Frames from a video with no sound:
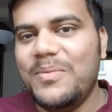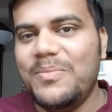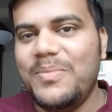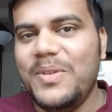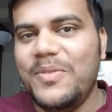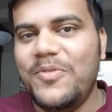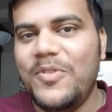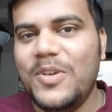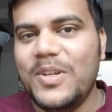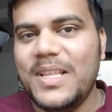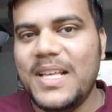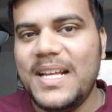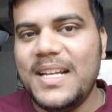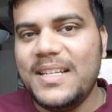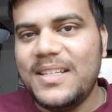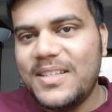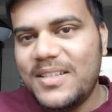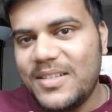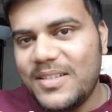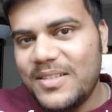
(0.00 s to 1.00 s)
Before
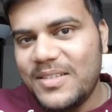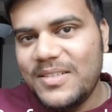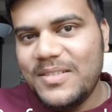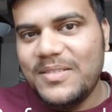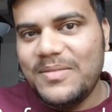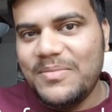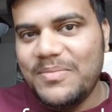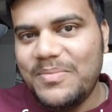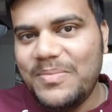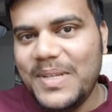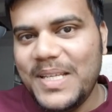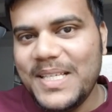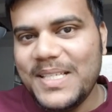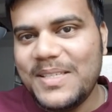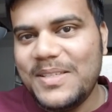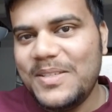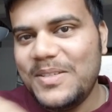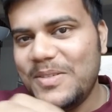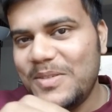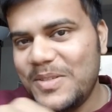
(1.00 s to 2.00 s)
that,
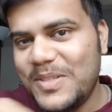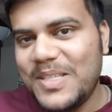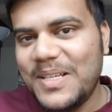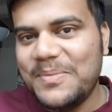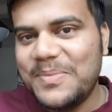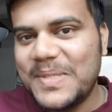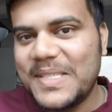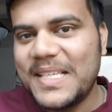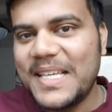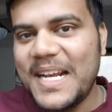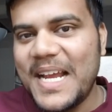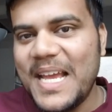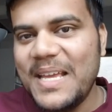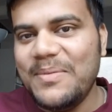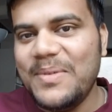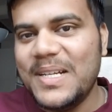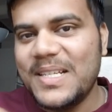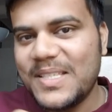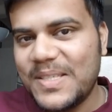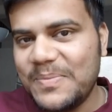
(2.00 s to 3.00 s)
please
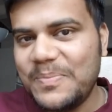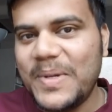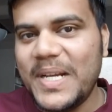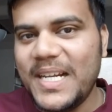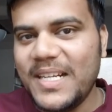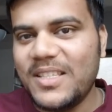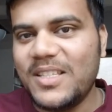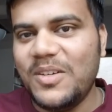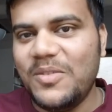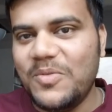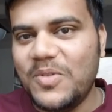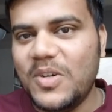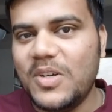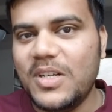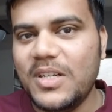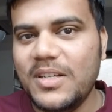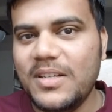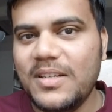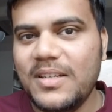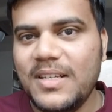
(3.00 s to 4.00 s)
subscribe and spread the
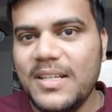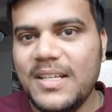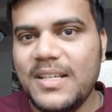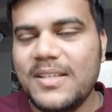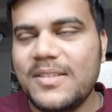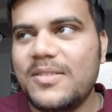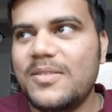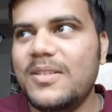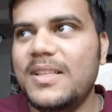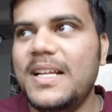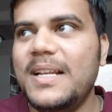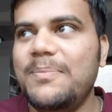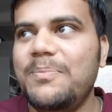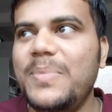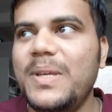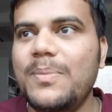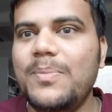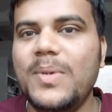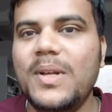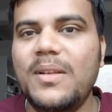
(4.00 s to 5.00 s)
word, so that
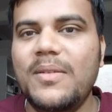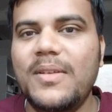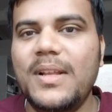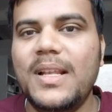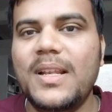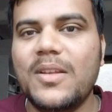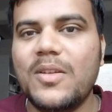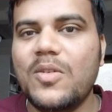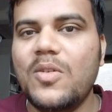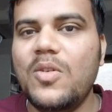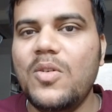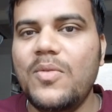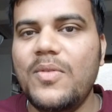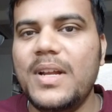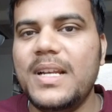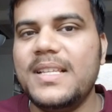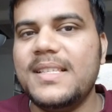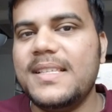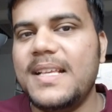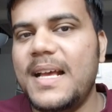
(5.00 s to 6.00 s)
people will know
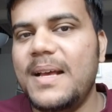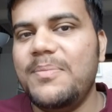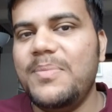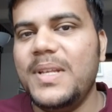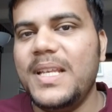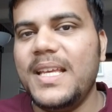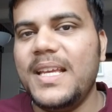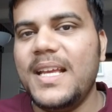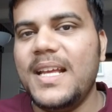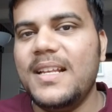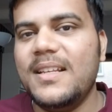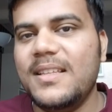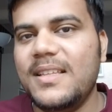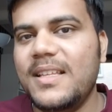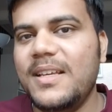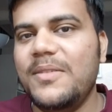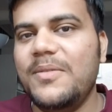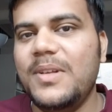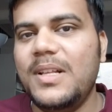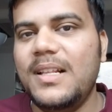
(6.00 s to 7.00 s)
what is happening and
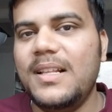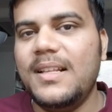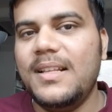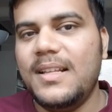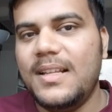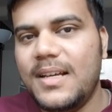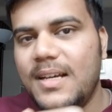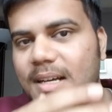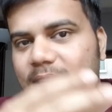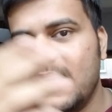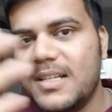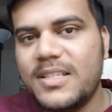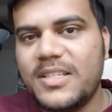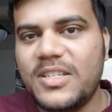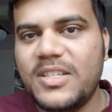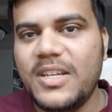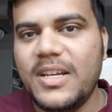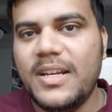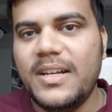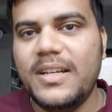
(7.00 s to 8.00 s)
they will
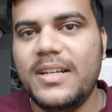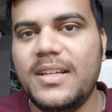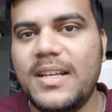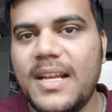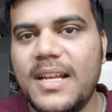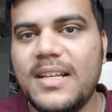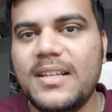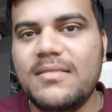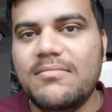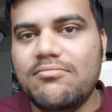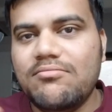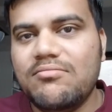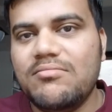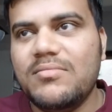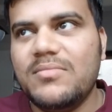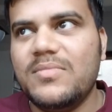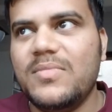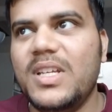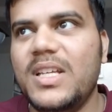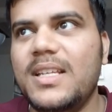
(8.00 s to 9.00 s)
share it, and
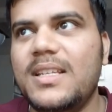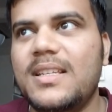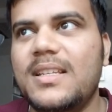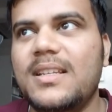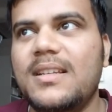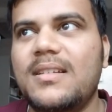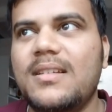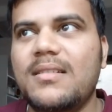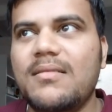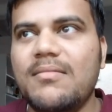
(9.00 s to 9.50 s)
it